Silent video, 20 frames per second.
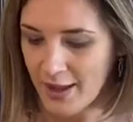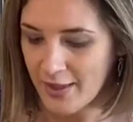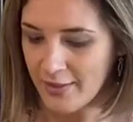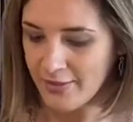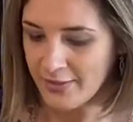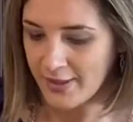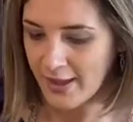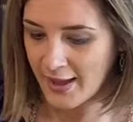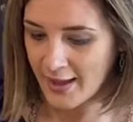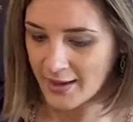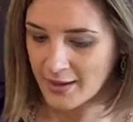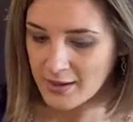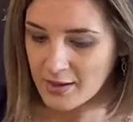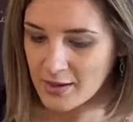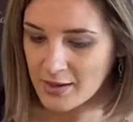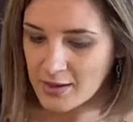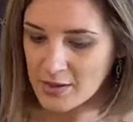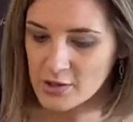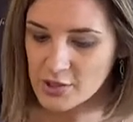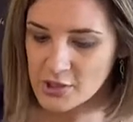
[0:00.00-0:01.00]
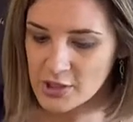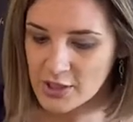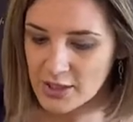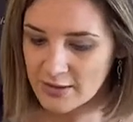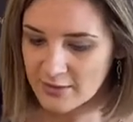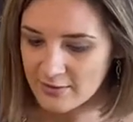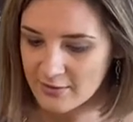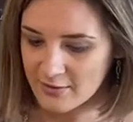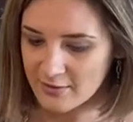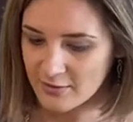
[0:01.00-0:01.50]
then
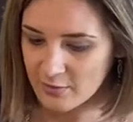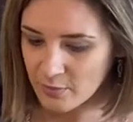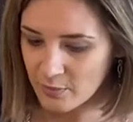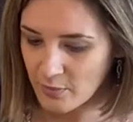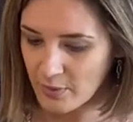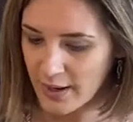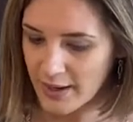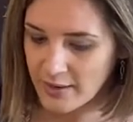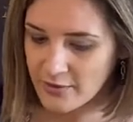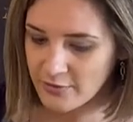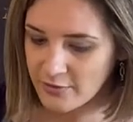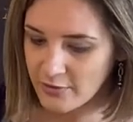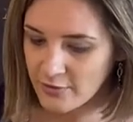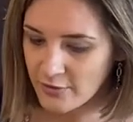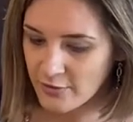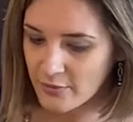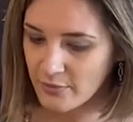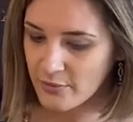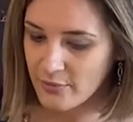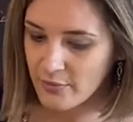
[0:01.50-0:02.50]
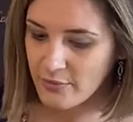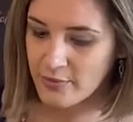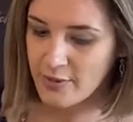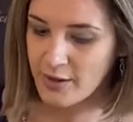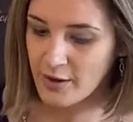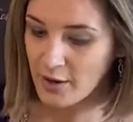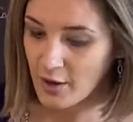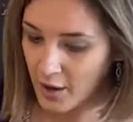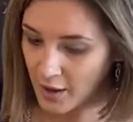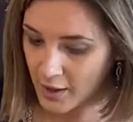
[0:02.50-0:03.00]
Jesus went to the
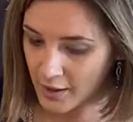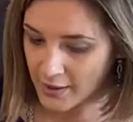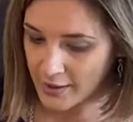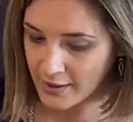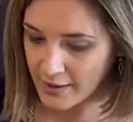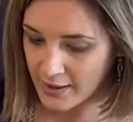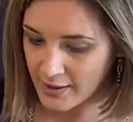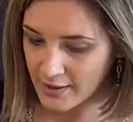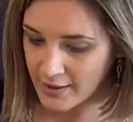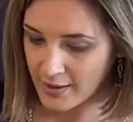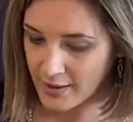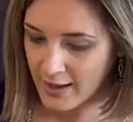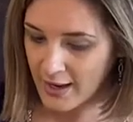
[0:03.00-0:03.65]
garden,